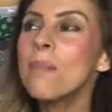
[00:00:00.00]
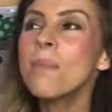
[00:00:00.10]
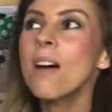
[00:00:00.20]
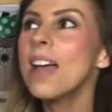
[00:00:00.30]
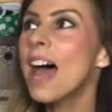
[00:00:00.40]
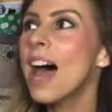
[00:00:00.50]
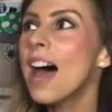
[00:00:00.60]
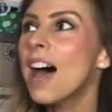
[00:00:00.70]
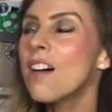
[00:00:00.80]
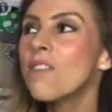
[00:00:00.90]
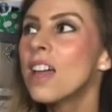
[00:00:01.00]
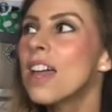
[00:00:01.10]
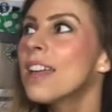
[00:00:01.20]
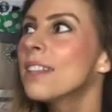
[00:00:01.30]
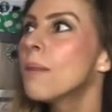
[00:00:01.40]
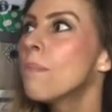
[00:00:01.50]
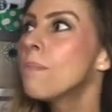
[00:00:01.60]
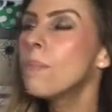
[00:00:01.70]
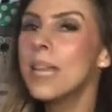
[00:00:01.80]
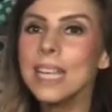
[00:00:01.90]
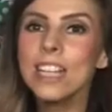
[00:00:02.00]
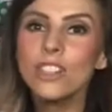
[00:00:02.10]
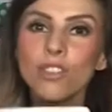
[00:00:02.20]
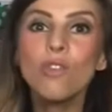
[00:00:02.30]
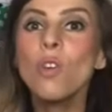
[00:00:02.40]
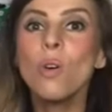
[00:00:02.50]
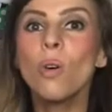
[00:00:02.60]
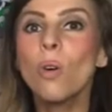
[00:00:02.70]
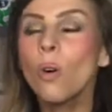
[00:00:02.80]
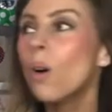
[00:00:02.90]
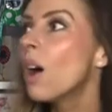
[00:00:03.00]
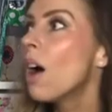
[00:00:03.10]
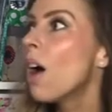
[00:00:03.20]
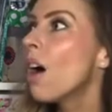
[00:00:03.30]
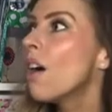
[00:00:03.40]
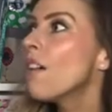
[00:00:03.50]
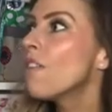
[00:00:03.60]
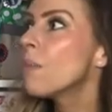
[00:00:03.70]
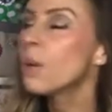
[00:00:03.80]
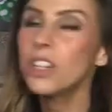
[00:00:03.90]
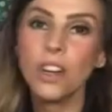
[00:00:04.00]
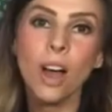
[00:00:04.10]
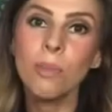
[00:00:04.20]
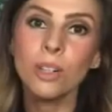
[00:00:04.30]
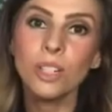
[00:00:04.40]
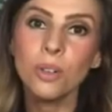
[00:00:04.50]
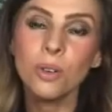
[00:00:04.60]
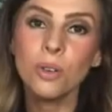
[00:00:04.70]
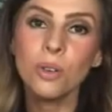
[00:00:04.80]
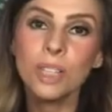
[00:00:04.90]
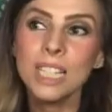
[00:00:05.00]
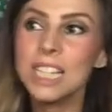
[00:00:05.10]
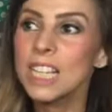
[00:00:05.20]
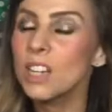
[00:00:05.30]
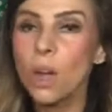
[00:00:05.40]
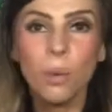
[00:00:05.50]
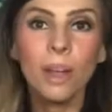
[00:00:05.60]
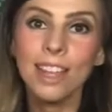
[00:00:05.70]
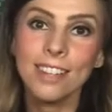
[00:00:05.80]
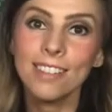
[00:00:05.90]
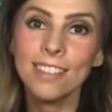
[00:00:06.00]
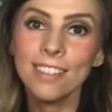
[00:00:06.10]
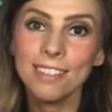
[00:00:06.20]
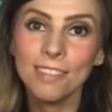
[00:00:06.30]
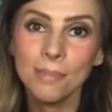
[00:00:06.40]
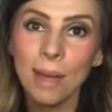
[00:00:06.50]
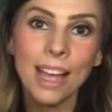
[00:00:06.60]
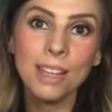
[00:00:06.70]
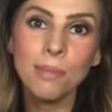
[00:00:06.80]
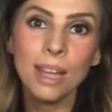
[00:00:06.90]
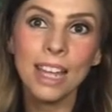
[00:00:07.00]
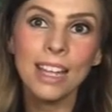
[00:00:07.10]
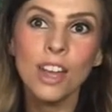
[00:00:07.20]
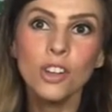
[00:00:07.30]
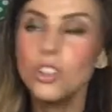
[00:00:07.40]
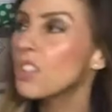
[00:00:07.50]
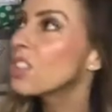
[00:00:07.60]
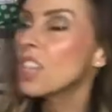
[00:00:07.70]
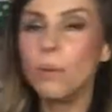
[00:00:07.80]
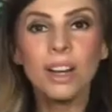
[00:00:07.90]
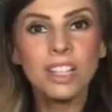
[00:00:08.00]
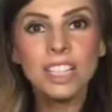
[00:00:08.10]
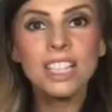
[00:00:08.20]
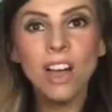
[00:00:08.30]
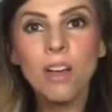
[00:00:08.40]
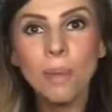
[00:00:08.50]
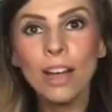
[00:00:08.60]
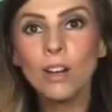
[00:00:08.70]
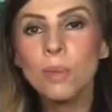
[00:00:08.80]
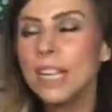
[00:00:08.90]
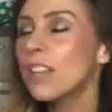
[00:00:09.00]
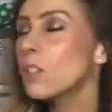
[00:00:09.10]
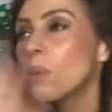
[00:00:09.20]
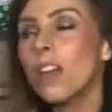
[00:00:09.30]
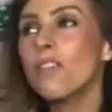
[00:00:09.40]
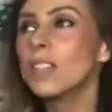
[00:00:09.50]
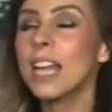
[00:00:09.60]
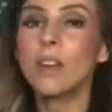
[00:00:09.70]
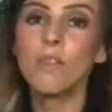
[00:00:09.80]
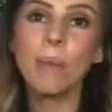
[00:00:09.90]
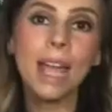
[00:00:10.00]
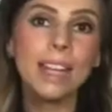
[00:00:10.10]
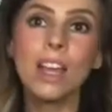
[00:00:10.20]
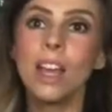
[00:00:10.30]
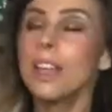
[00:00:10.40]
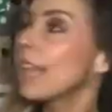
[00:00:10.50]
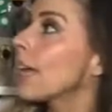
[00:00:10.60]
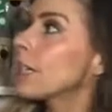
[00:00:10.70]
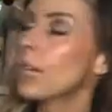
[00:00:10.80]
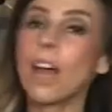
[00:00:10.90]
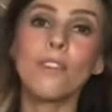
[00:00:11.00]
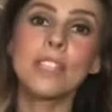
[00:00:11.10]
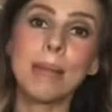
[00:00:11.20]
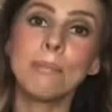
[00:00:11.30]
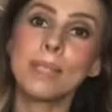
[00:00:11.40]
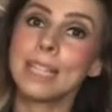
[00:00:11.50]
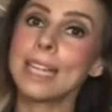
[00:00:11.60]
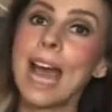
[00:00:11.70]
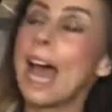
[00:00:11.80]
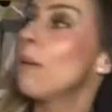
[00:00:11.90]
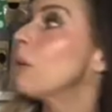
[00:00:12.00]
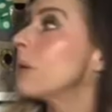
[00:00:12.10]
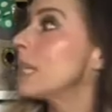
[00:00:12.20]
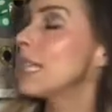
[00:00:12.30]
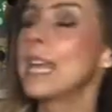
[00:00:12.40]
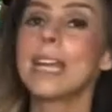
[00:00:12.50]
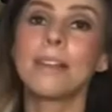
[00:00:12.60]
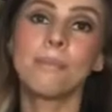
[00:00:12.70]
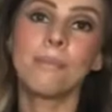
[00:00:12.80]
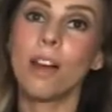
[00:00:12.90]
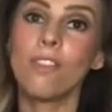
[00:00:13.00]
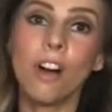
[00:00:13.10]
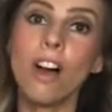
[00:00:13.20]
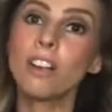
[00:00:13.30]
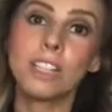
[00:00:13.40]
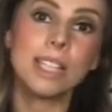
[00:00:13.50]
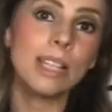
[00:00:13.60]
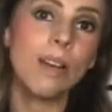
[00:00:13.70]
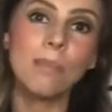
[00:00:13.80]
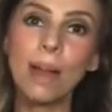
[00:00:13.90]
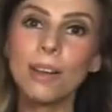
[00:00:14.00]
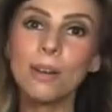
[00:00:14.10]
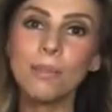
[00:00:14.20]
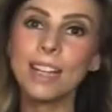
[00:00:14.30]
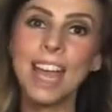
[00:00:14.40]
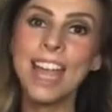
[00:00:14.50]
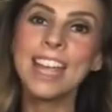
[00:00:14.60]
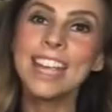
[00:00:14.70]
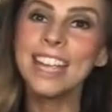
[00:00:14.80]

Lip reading: might have the biggest drawer of pyjama shorts going, maybe, just so I can sign back up again. So I've made, that shelf's empty now, look at it, I can sign back up again.